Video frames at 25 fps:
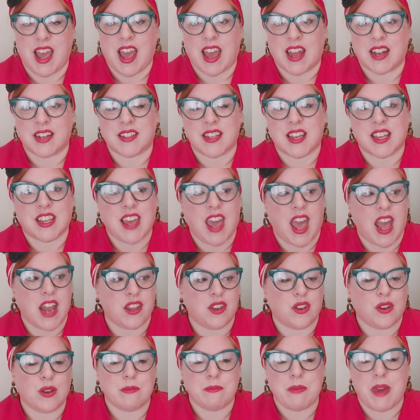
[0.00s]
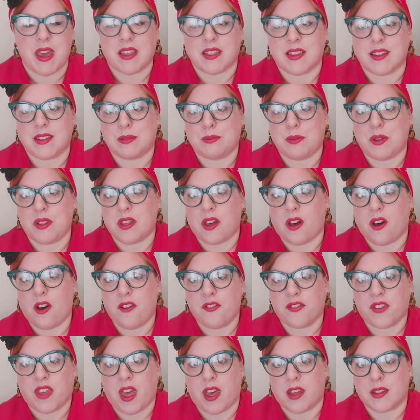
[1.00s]
And again, you can make this with
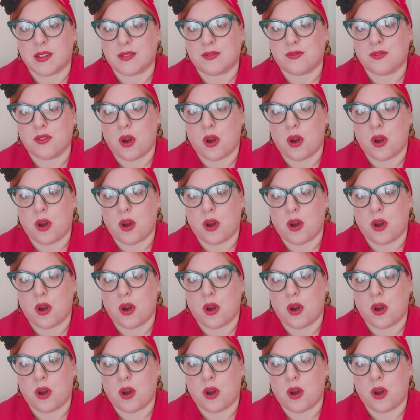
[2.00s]
offcuts